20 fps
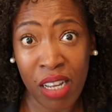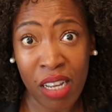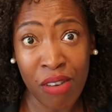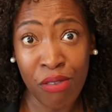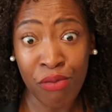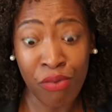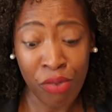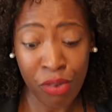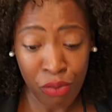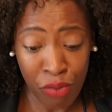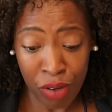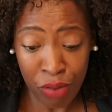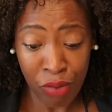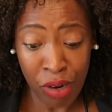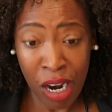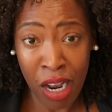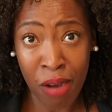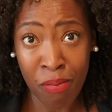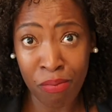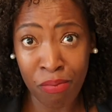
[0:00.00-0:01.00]

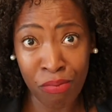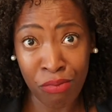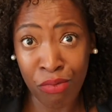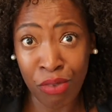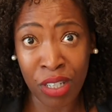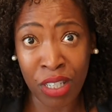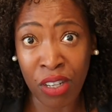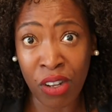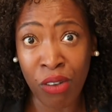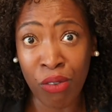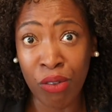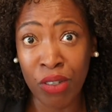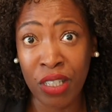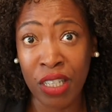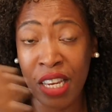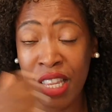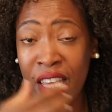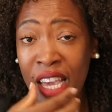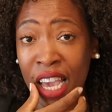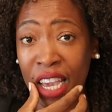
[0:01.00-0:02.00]
results
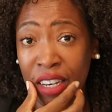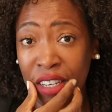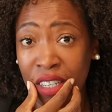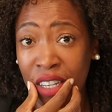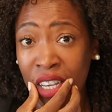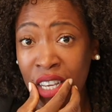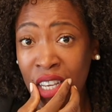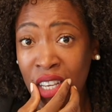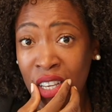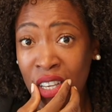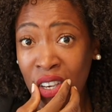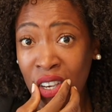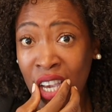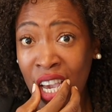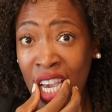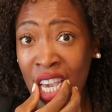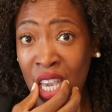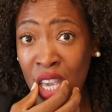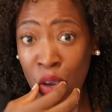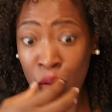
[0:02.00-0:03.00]
in the end.
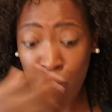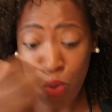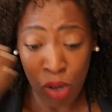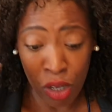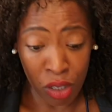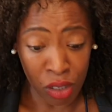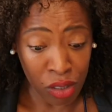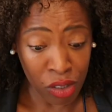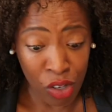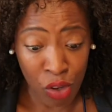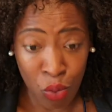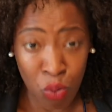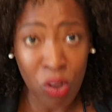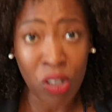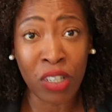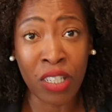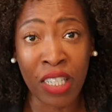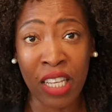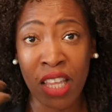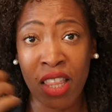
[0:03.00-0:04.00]
Okay, you
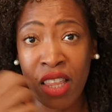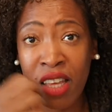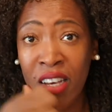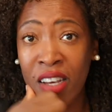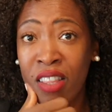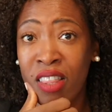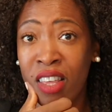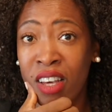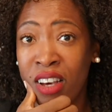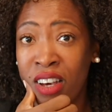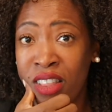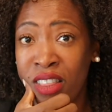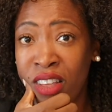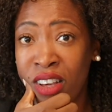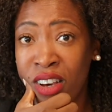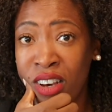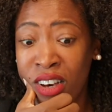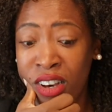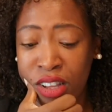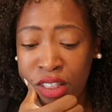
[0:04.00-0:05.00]
will see
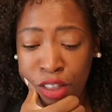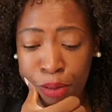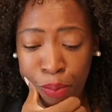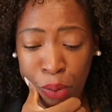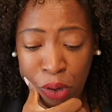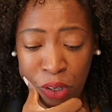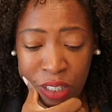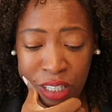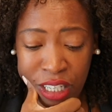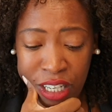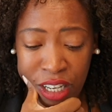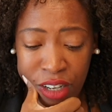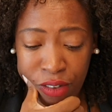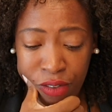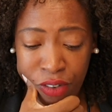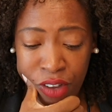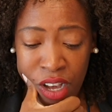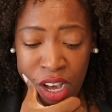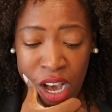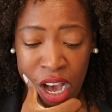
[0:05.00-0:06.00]
the
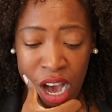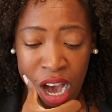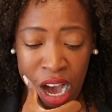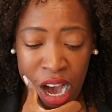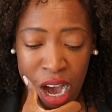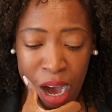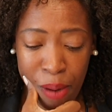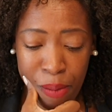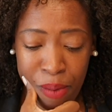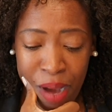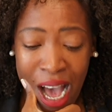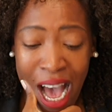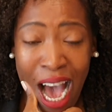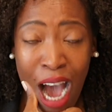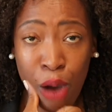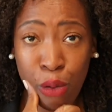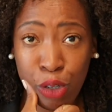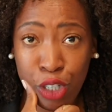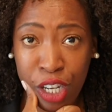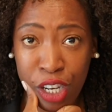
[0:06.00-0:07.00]
positive
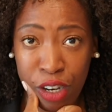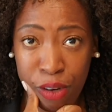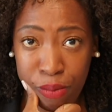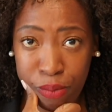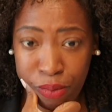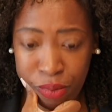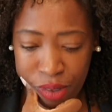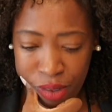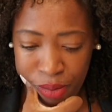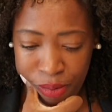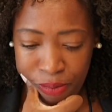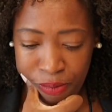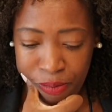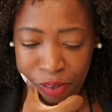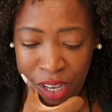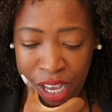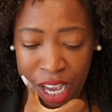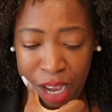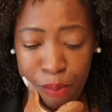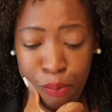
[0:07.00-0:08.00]
outcome.
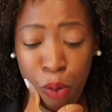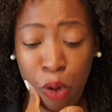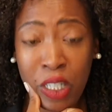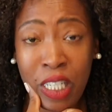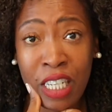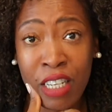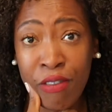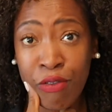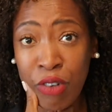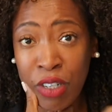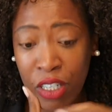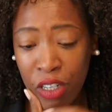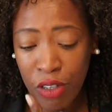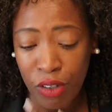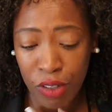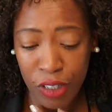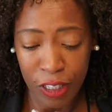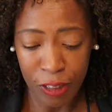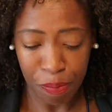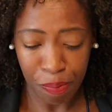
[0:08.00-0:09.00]
Okay, positive
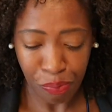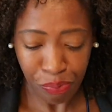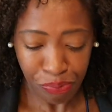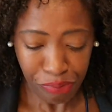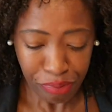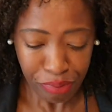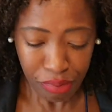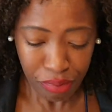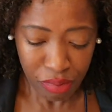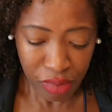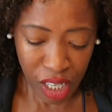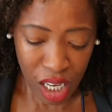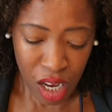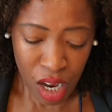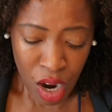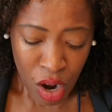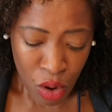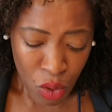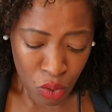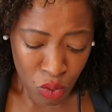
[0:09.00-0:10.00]
results.
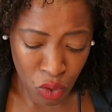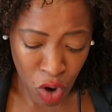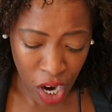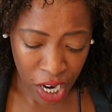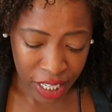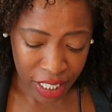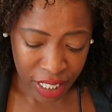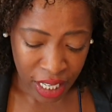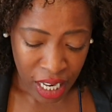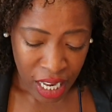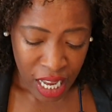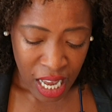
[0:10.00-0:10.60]
Right.